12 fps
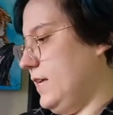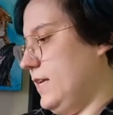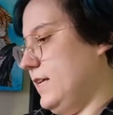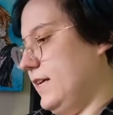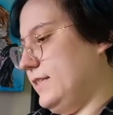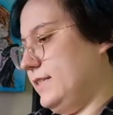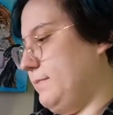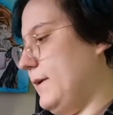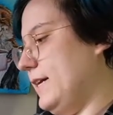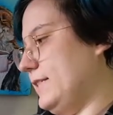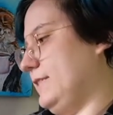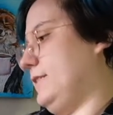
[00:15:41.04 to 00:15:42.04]
it's as
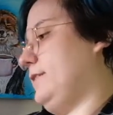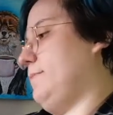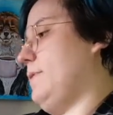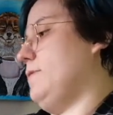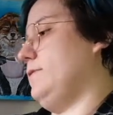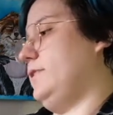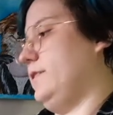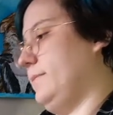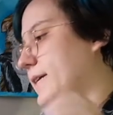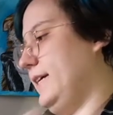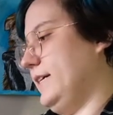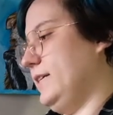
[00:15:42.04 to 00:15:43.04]
big as it's supposed to be.